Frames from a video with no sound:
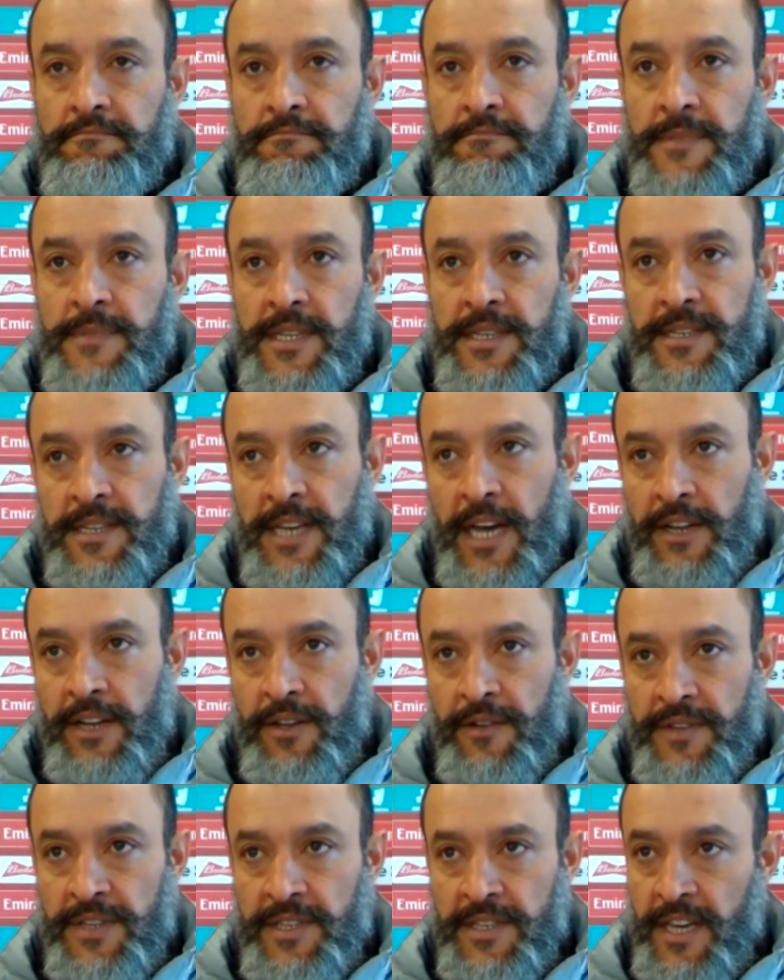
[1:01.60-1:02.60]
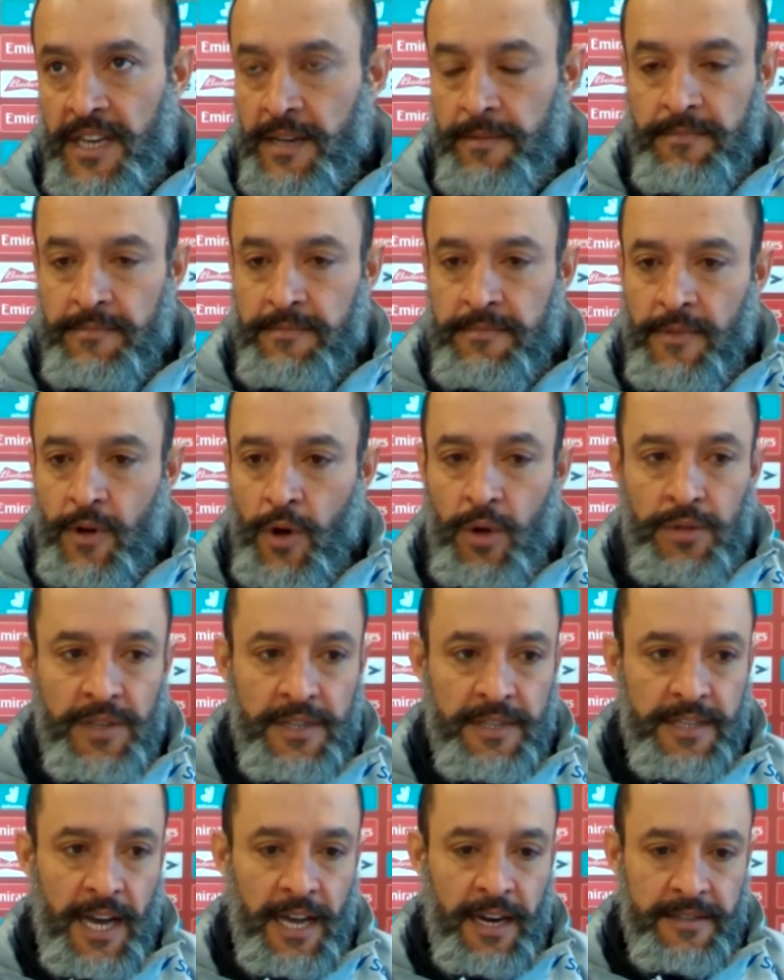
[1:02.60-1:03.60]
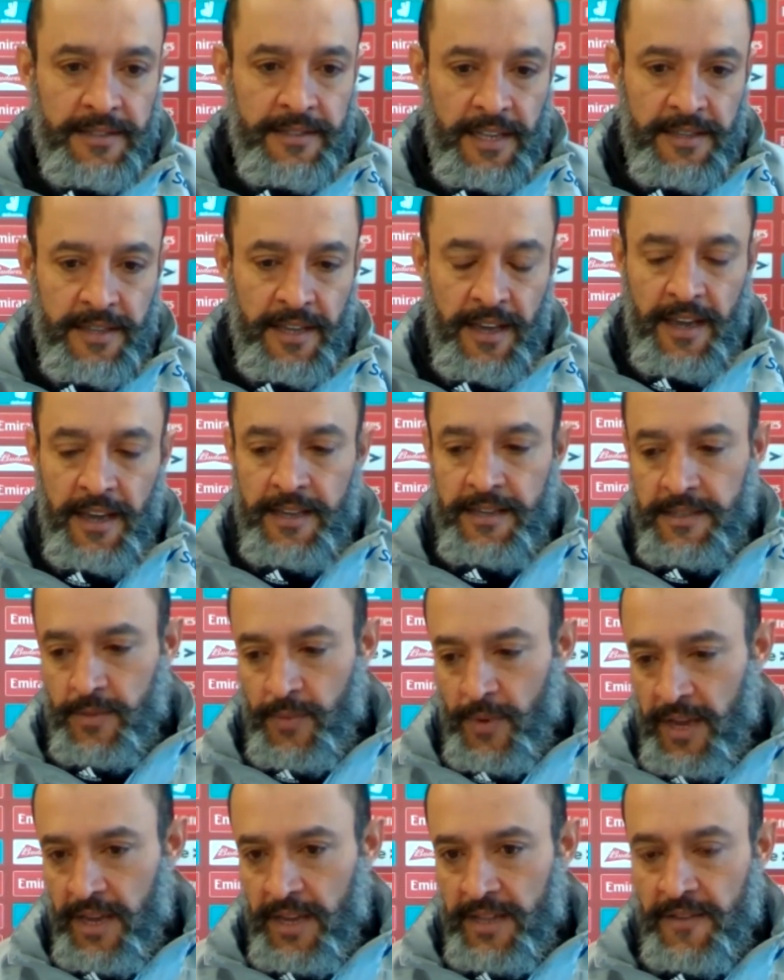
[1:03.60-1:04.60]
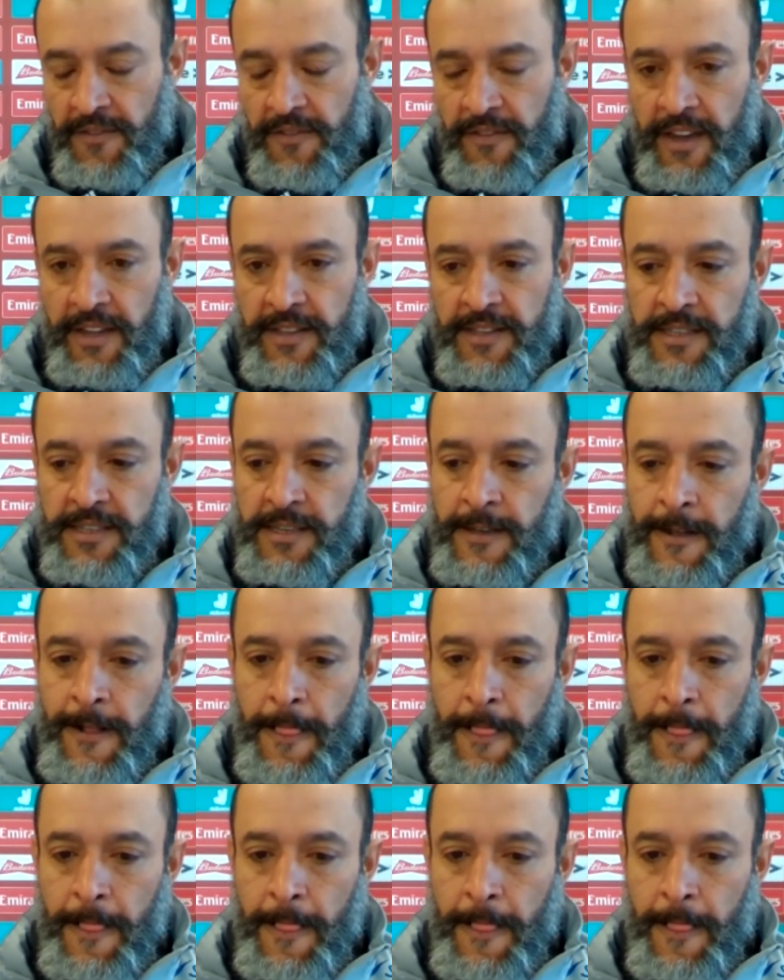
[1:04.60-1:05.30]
this side of his game, all the talent that he has, the way he defends.